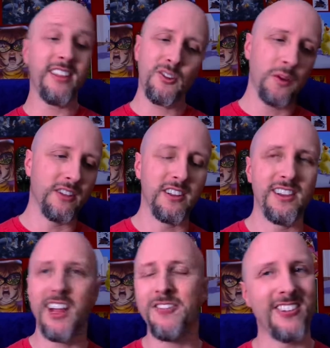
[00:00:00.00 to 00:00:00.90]
Well, this was a
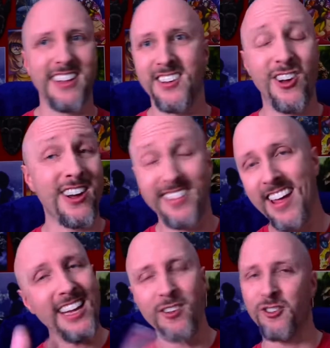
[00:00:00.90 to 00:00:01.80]
lovely talk.
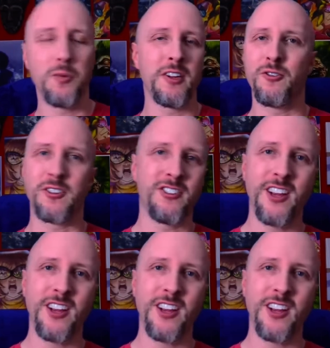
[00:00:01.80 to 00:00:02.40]
Thank you so much for